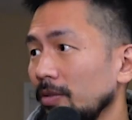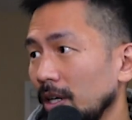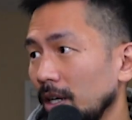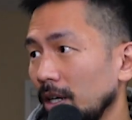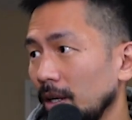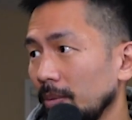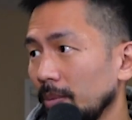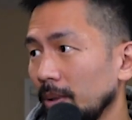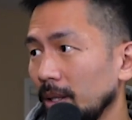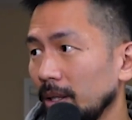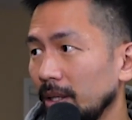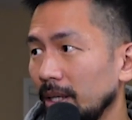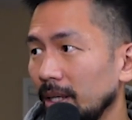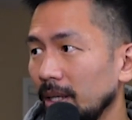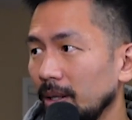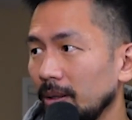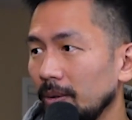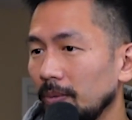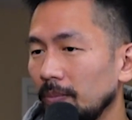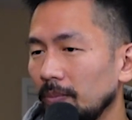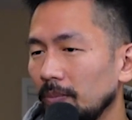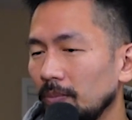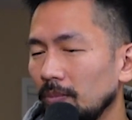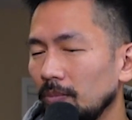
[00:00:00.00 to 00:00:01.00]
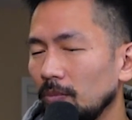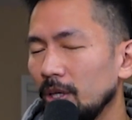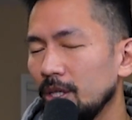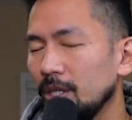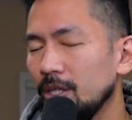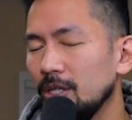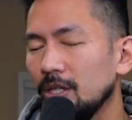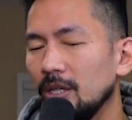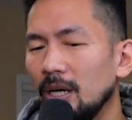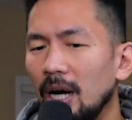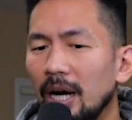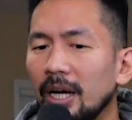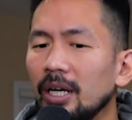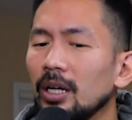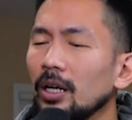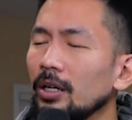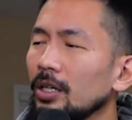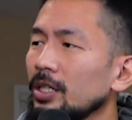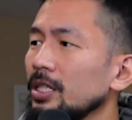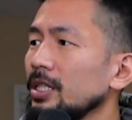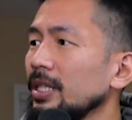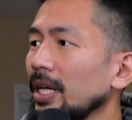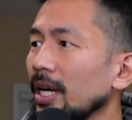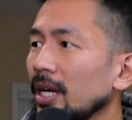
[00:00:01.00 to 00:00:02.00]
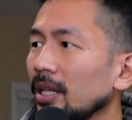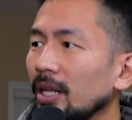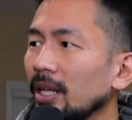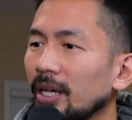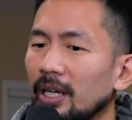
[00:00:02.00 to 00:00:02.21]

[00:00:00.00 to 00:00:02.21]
variability, which I can understand.